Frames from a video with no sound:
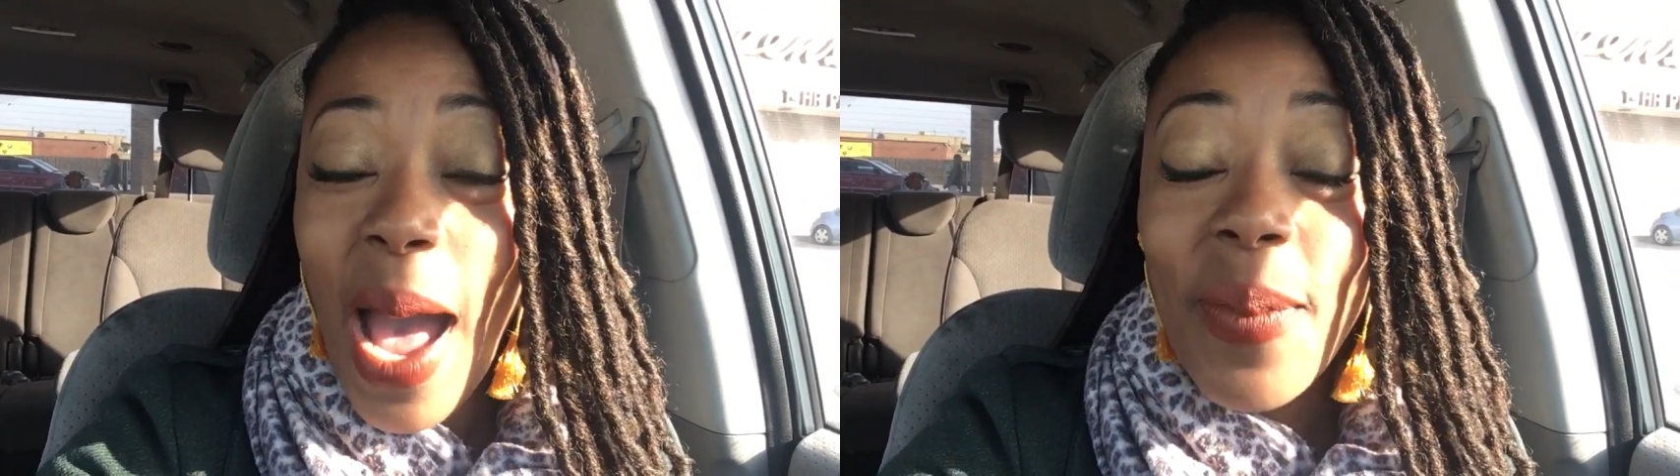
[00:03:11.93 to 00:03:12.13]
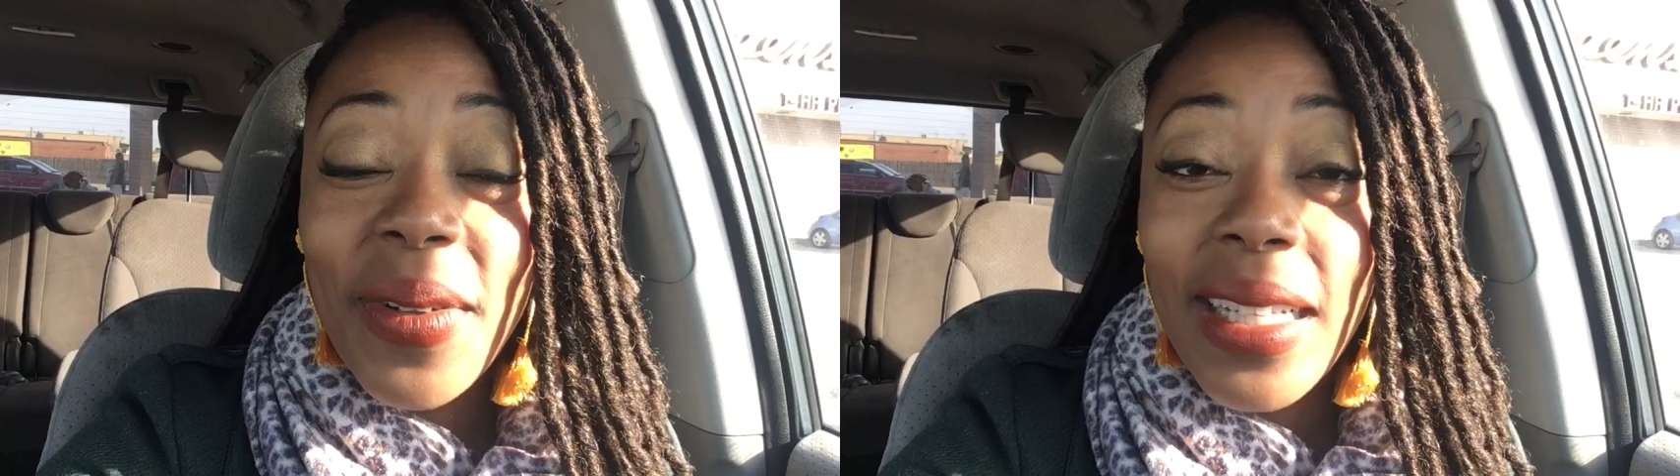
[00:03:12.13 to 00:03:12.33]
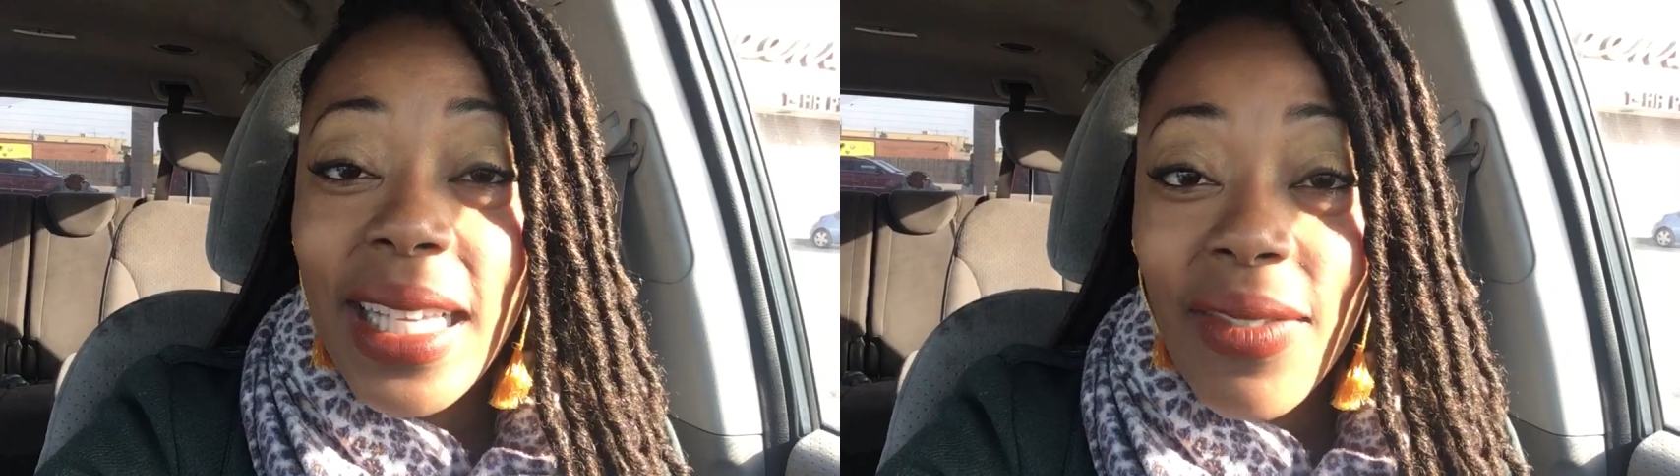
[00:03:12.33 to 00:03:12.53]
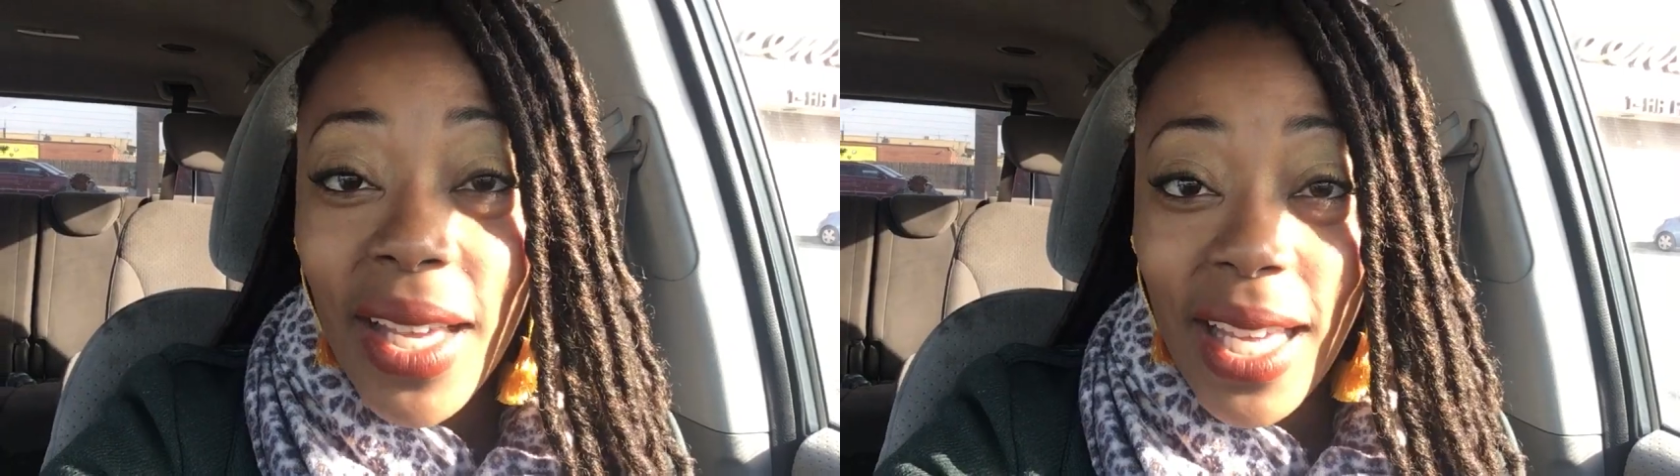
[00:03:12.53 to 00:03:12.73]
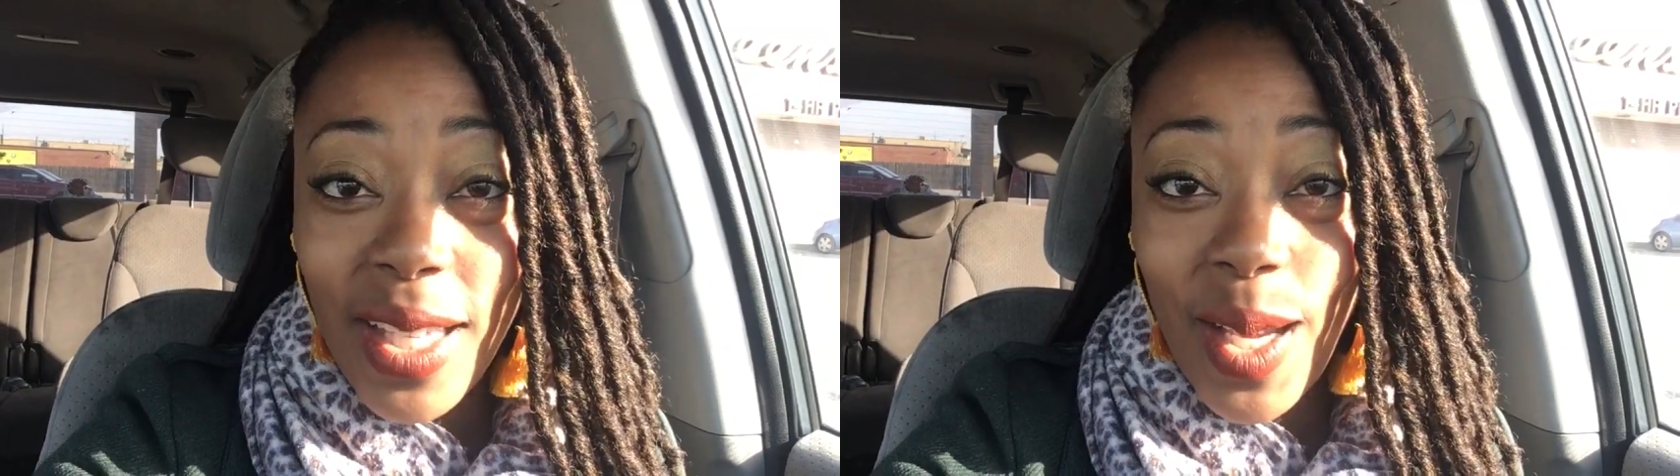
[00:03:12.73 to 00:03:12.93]
I'm
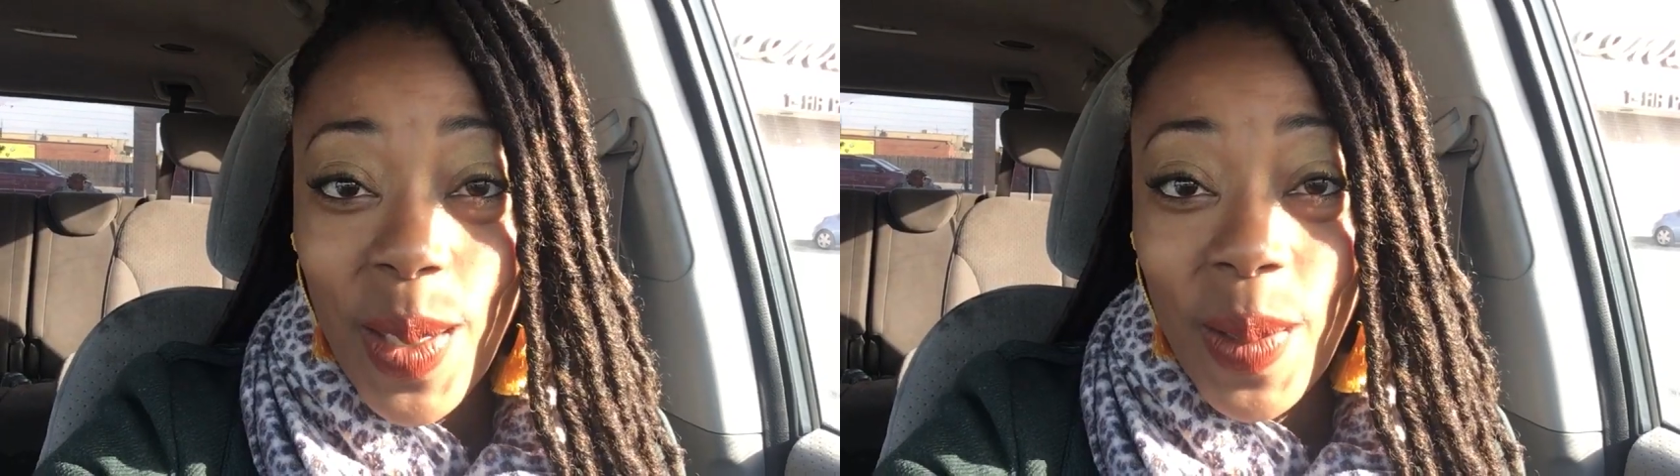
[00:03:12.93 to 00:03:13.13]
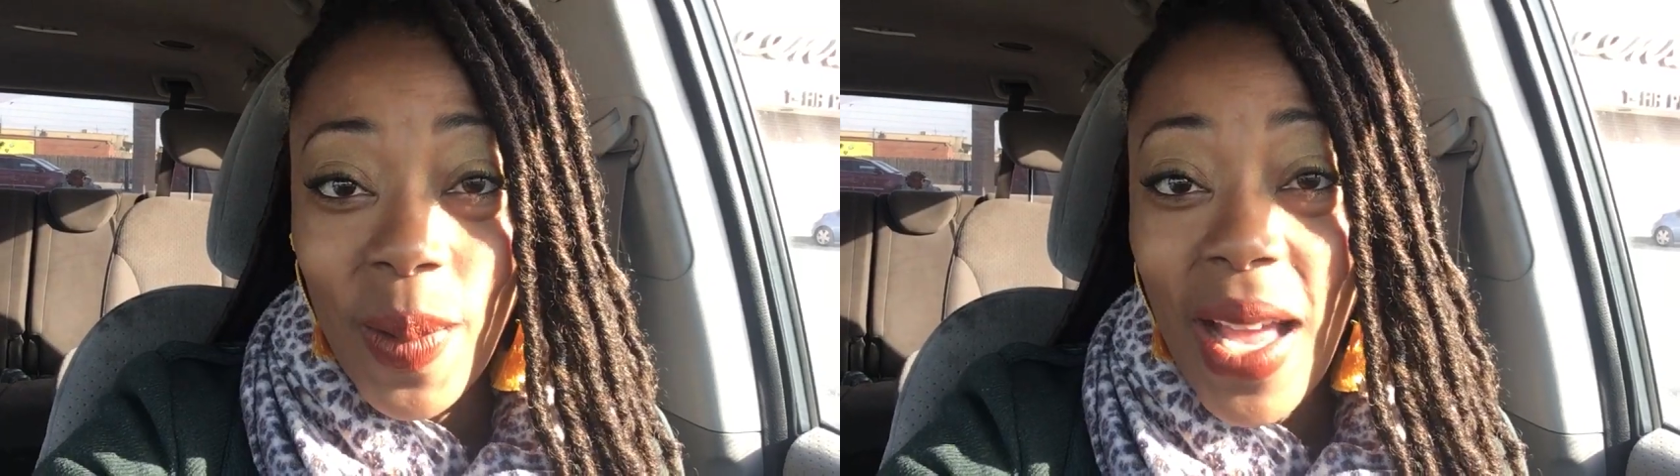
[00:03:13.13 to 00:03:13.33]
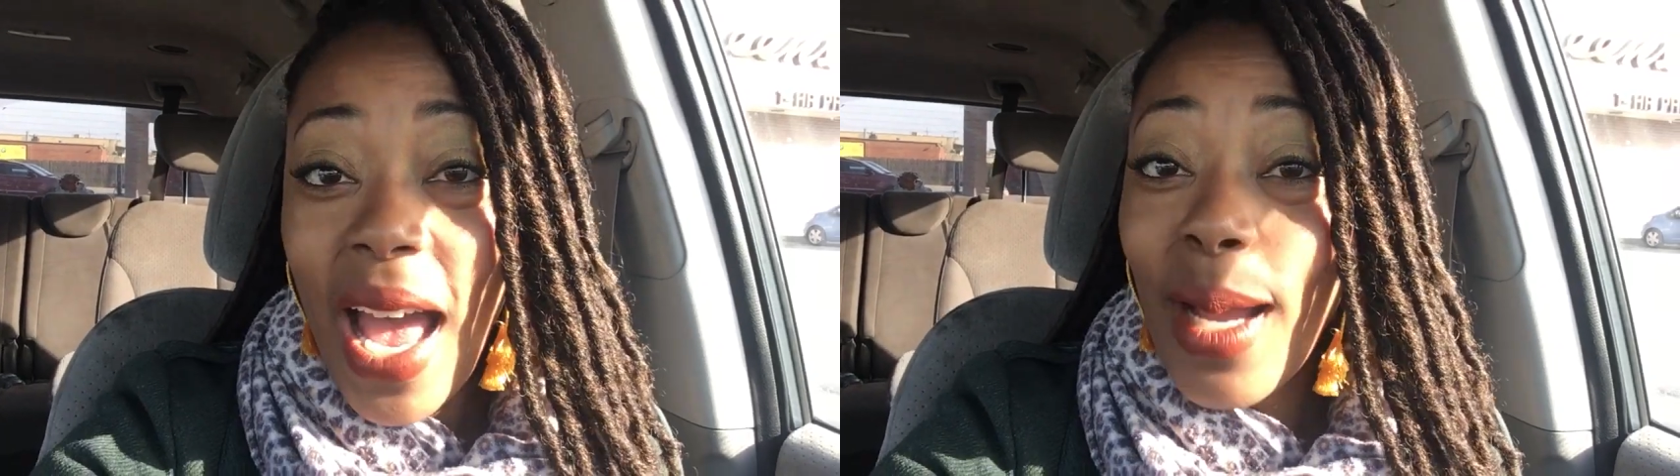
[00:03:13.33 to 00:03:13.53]
believing in you.